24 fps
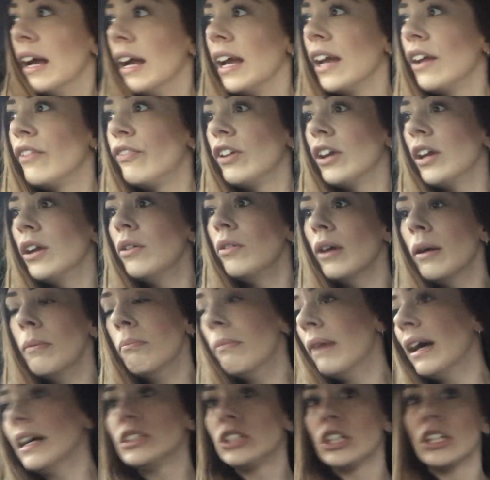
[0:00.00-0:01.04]
If you
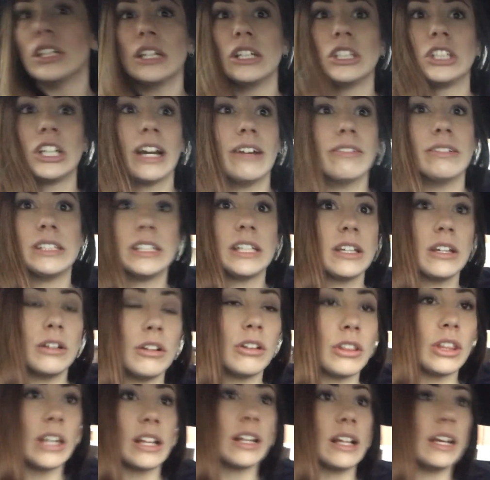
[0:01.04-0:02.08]
imagine a charity,
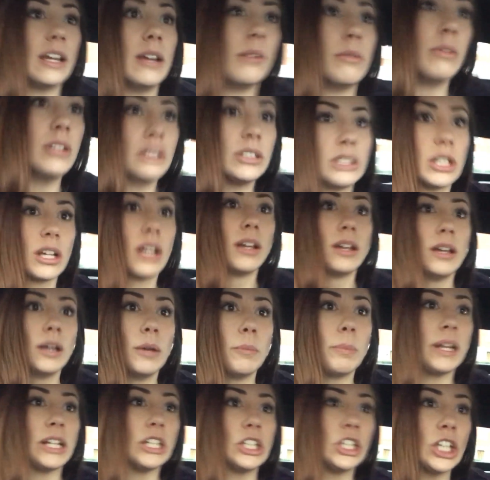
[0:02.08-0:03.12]
you'd think it would
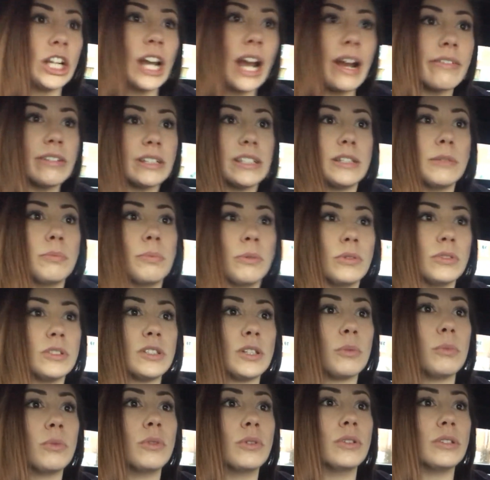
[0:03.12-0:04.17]
be charitable
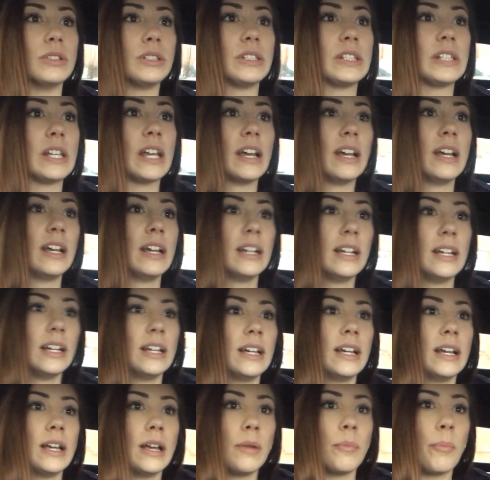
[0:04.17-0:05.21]
towards
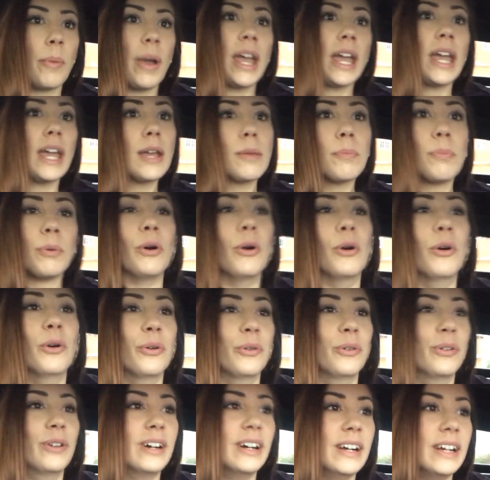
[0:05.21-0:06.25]
people
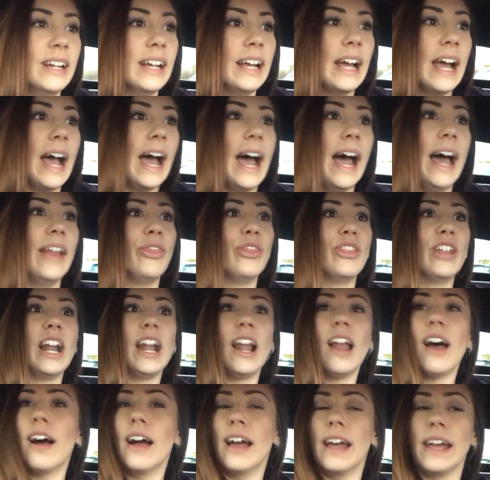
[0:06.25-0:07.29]
and the
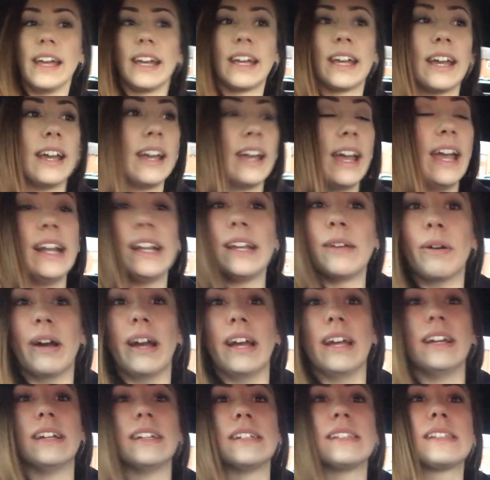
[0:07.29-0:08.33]
like.
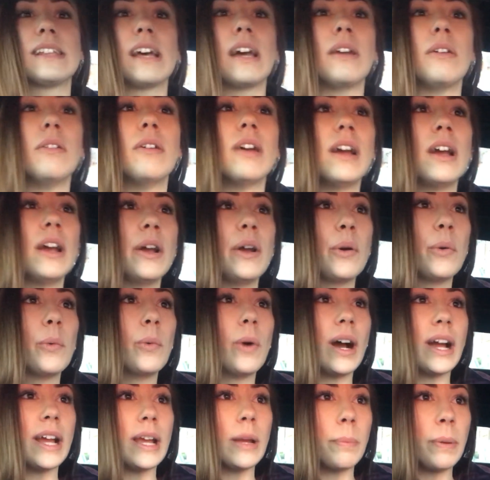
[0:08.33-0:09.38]
Anyway, so
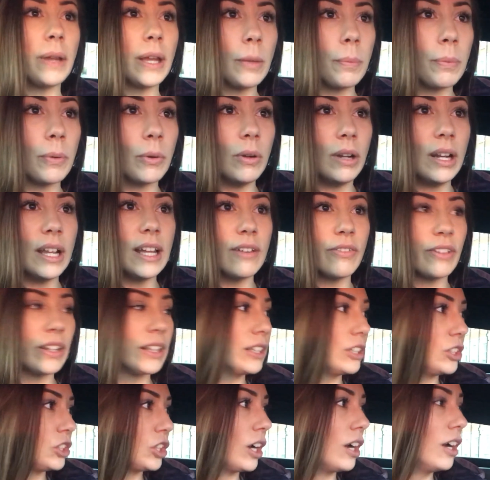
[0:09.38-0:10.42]
why are people
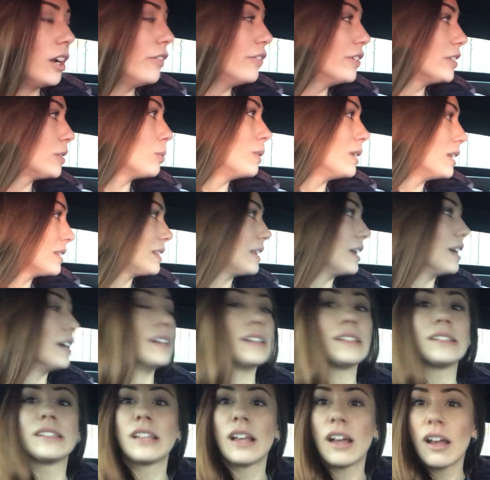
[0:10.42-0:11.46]
leaving the Jehovah's
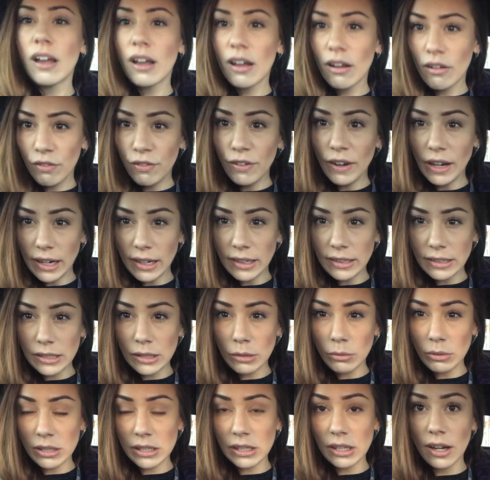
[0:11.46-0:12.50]
Witnesses feeling
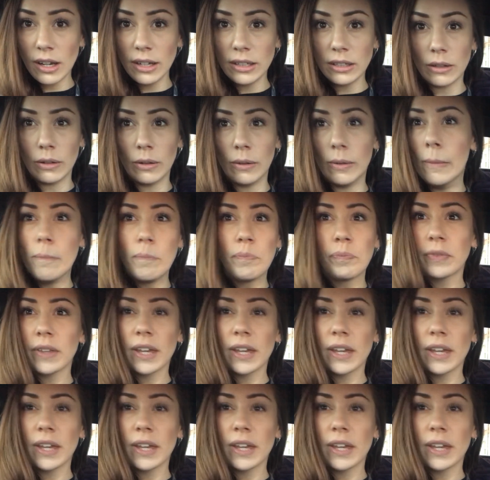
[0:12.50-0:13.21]
suicidal?